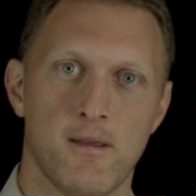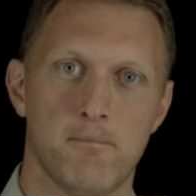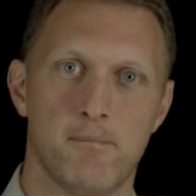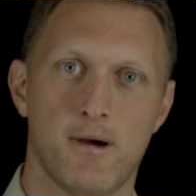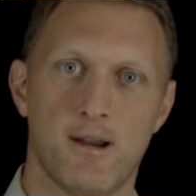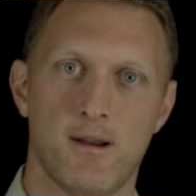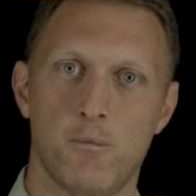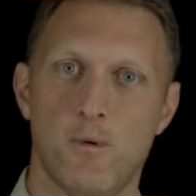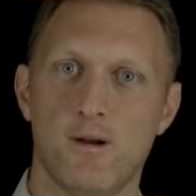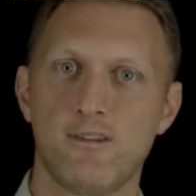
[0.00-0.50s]

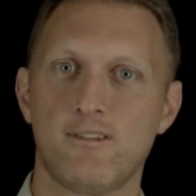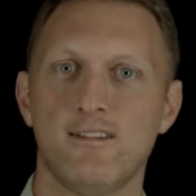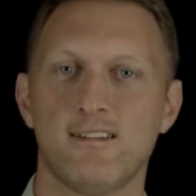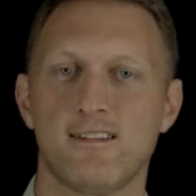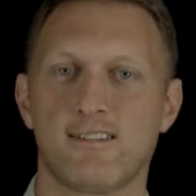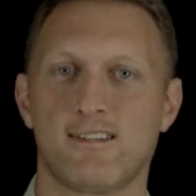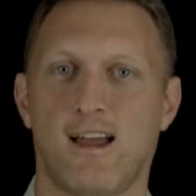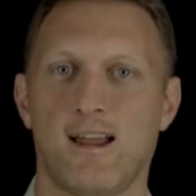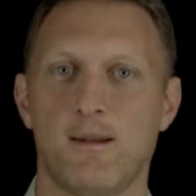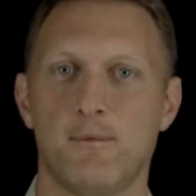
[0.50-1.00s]
But it wasn't
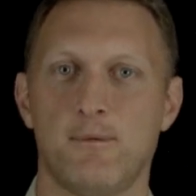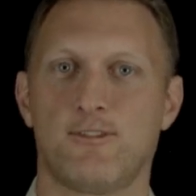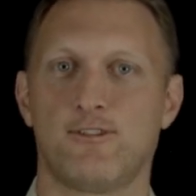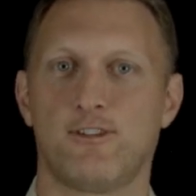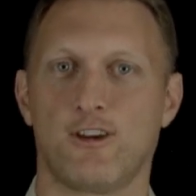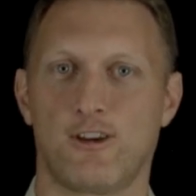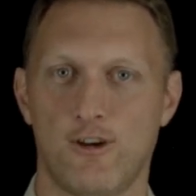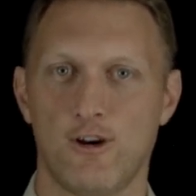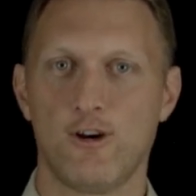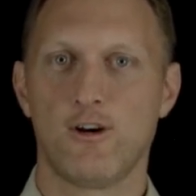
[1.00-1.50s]
designed with
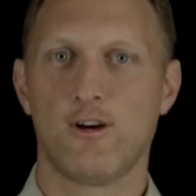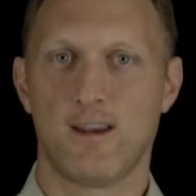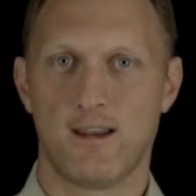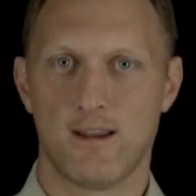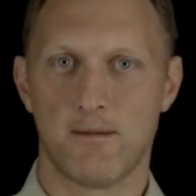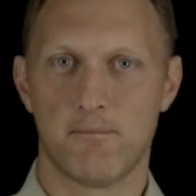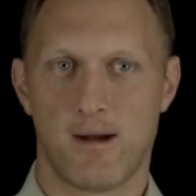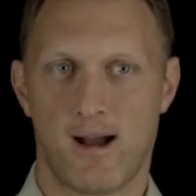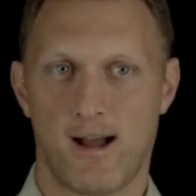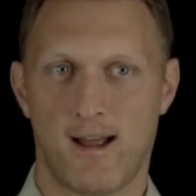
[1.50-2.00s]
security
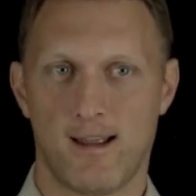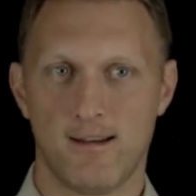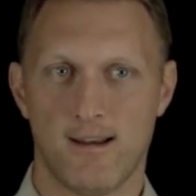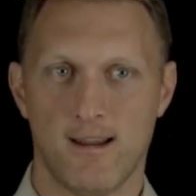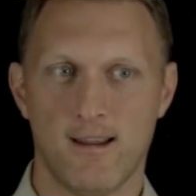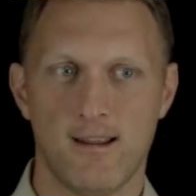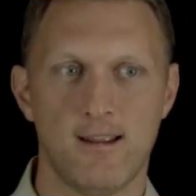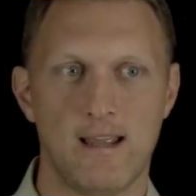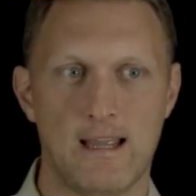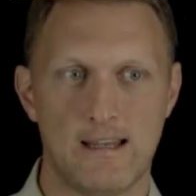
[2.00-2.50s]
in mind.
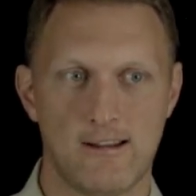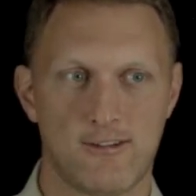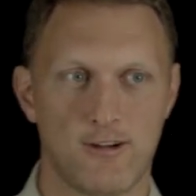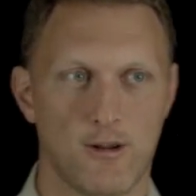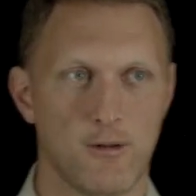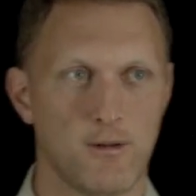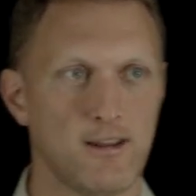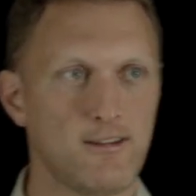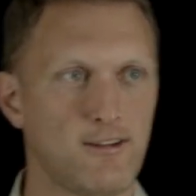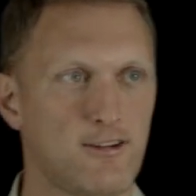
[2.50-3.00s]
And
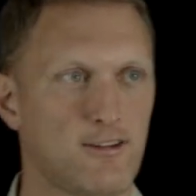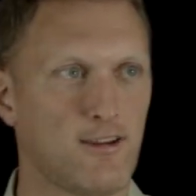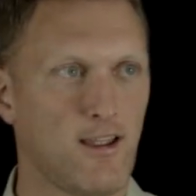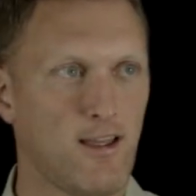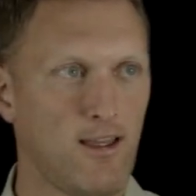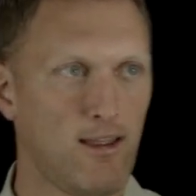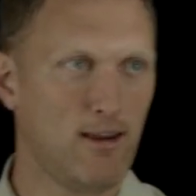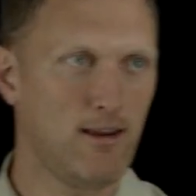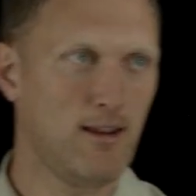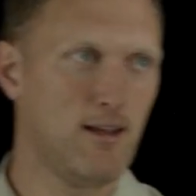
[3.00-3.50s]
so let's
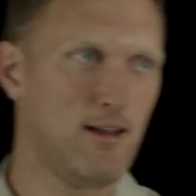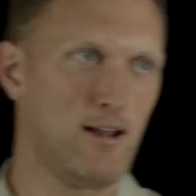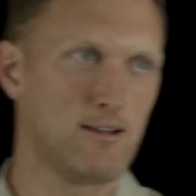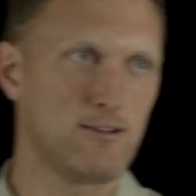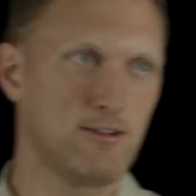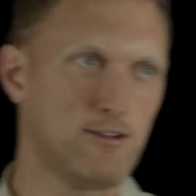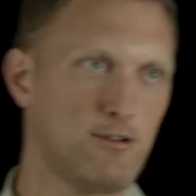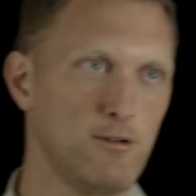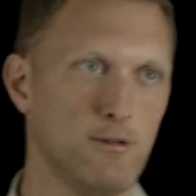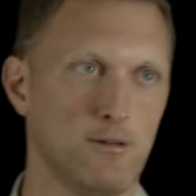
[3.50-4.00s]
say I'll
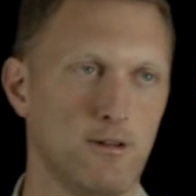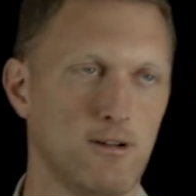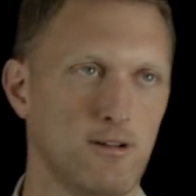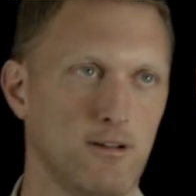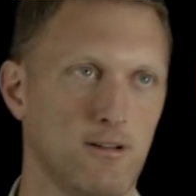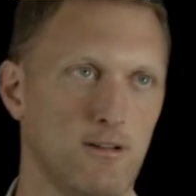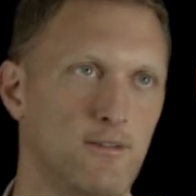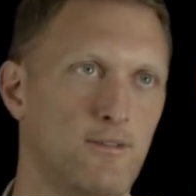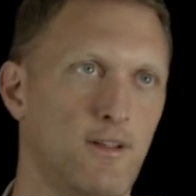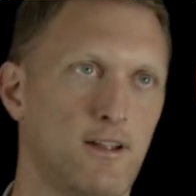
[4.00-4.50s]
just do a
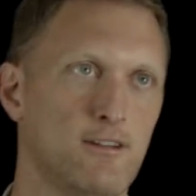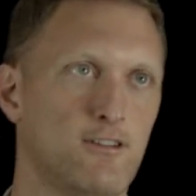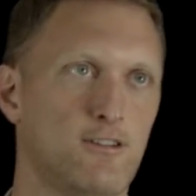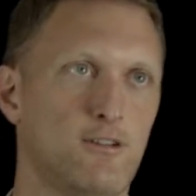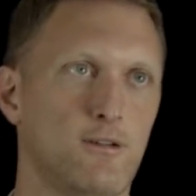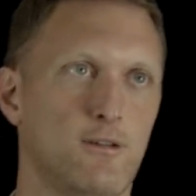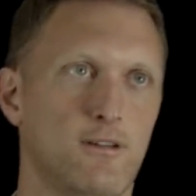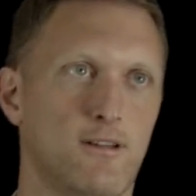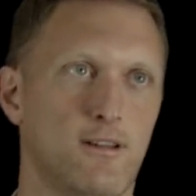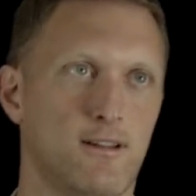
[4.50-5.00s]
little I'll
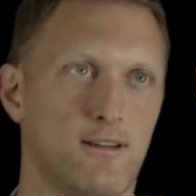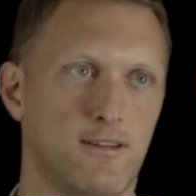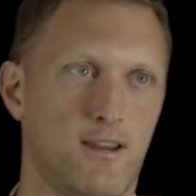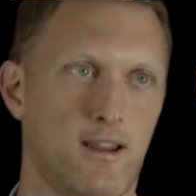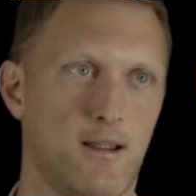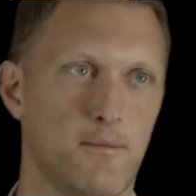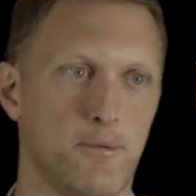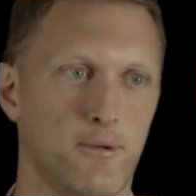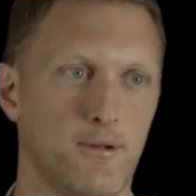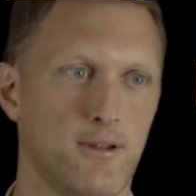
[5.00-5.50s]
just do a little
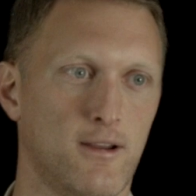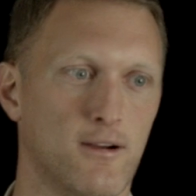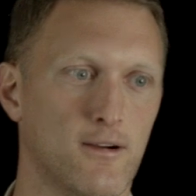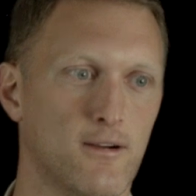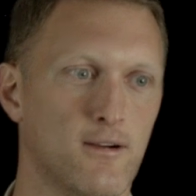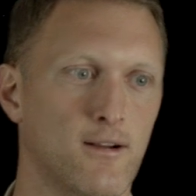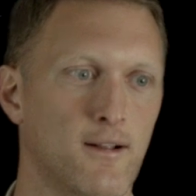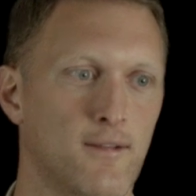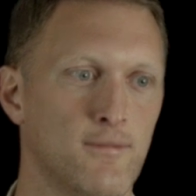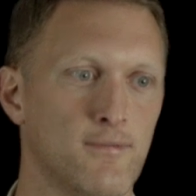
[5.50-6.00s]
example
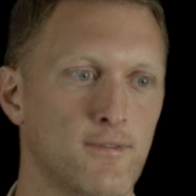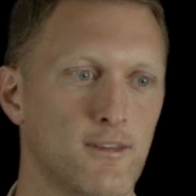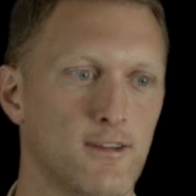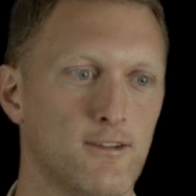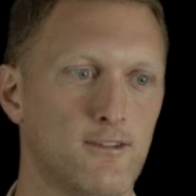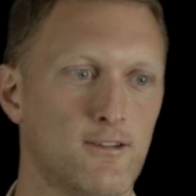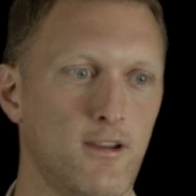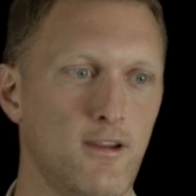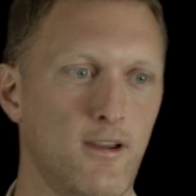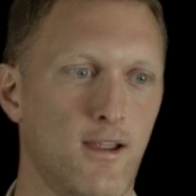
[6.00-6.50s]
here.
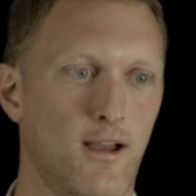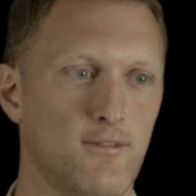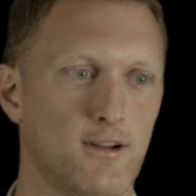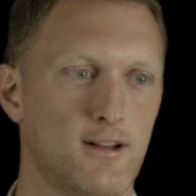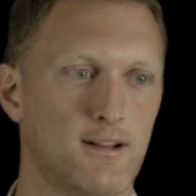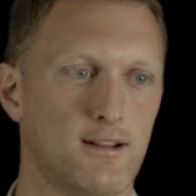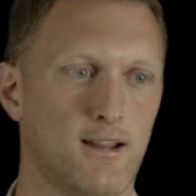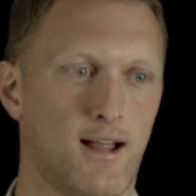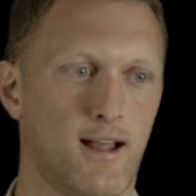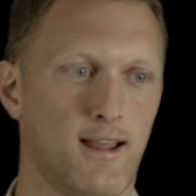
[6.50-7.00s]
Let's say you have a
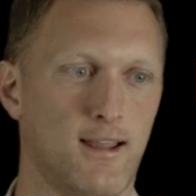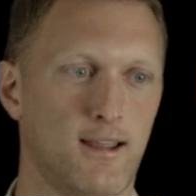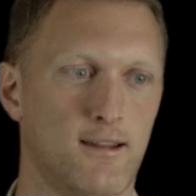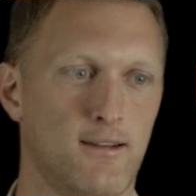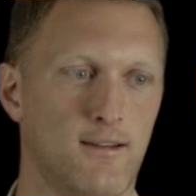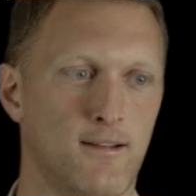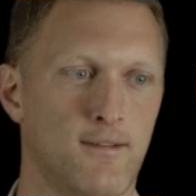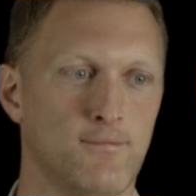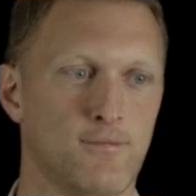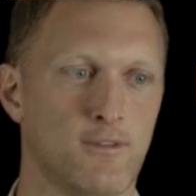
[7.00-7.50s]

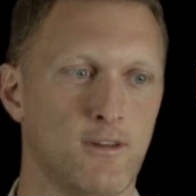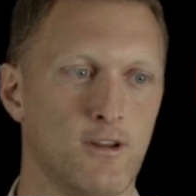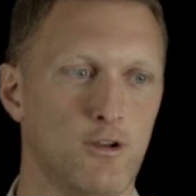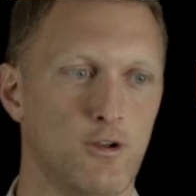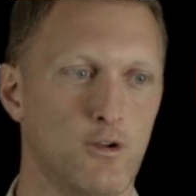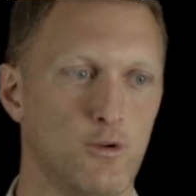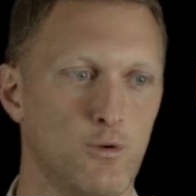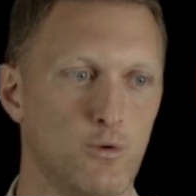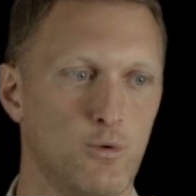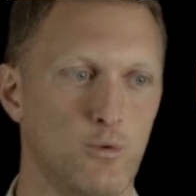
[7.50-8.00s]
client
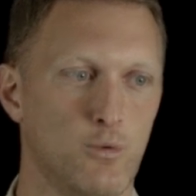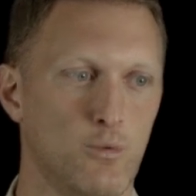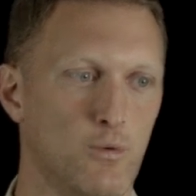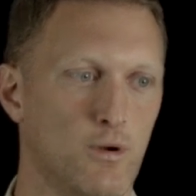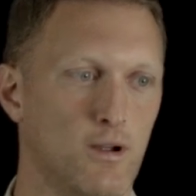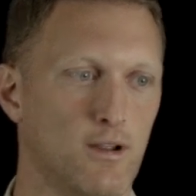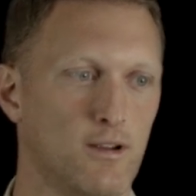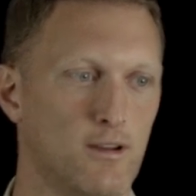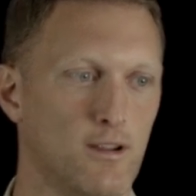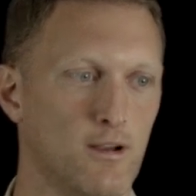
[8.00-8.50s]

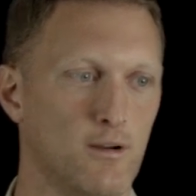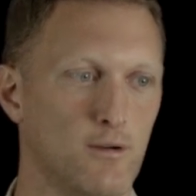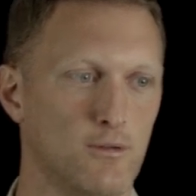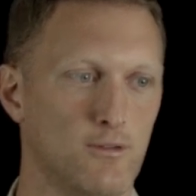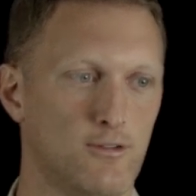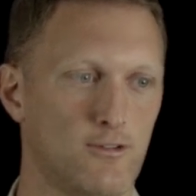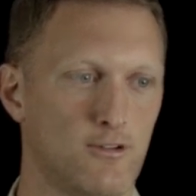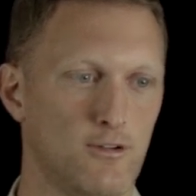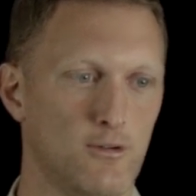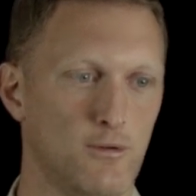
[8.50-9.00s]
who
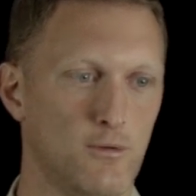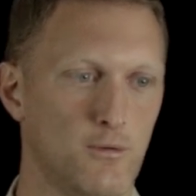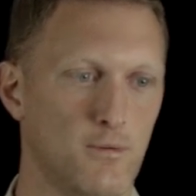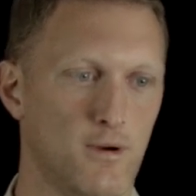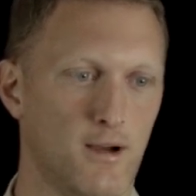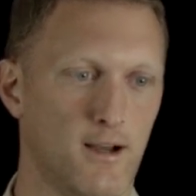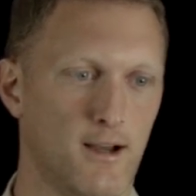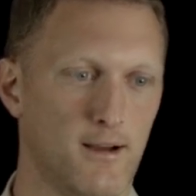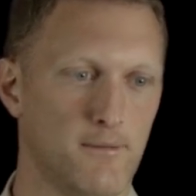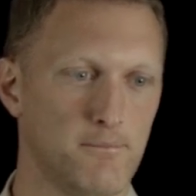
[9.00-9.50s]
goes
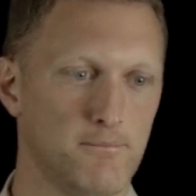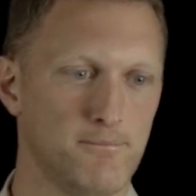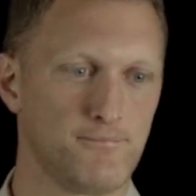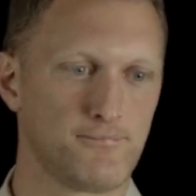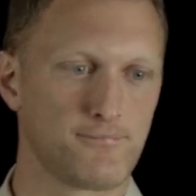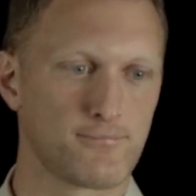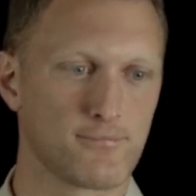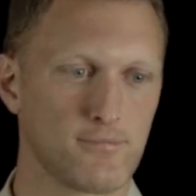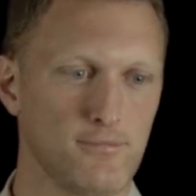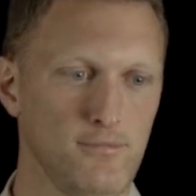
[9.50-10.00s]
to um,
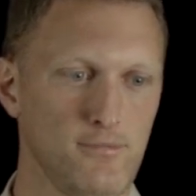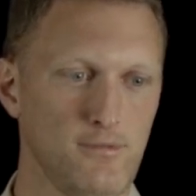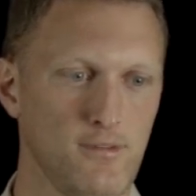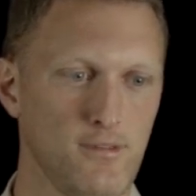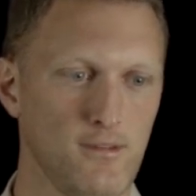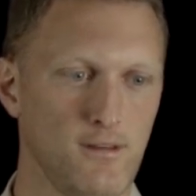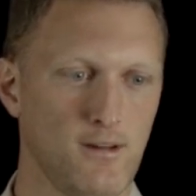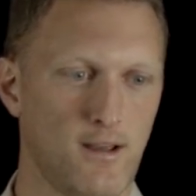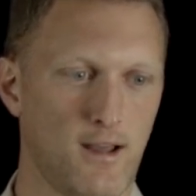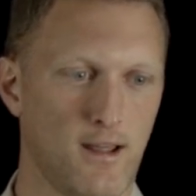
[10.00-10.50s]

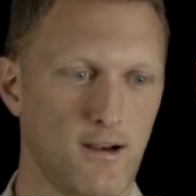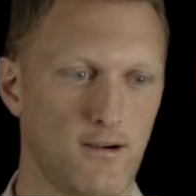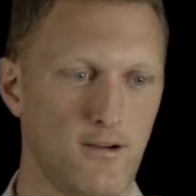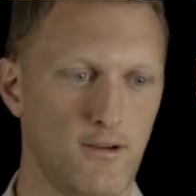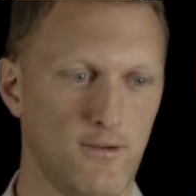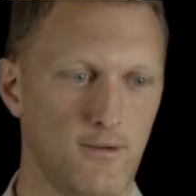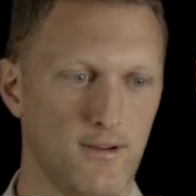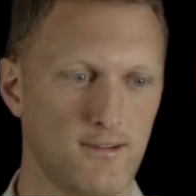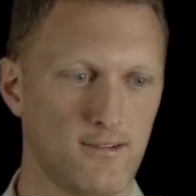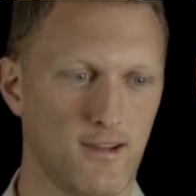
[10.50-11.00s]
I don't
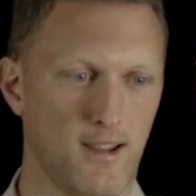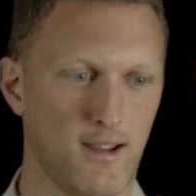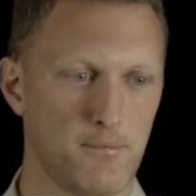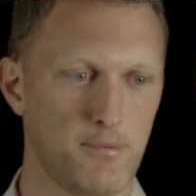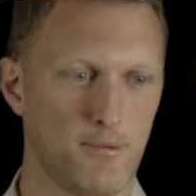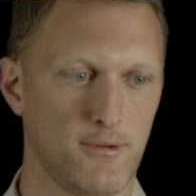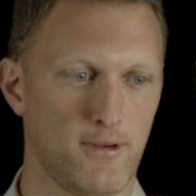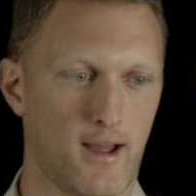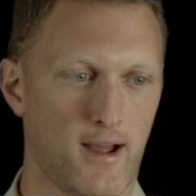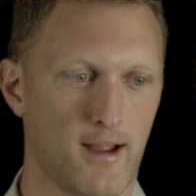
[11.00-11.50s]
know
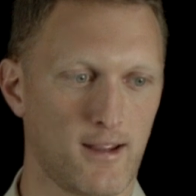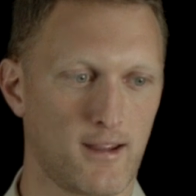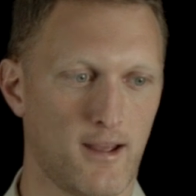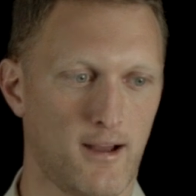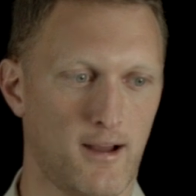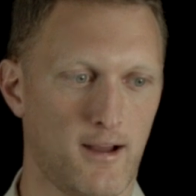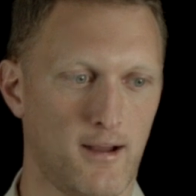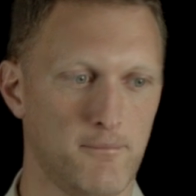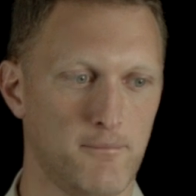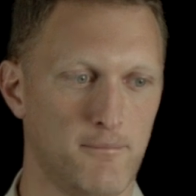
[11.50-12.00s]

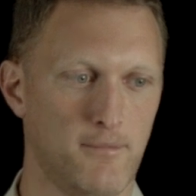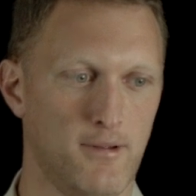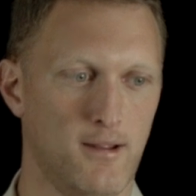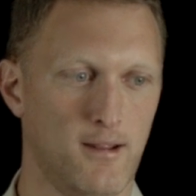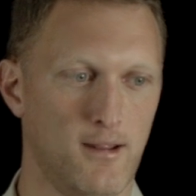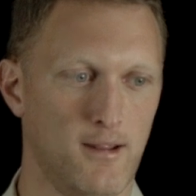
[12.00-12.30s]
example.com,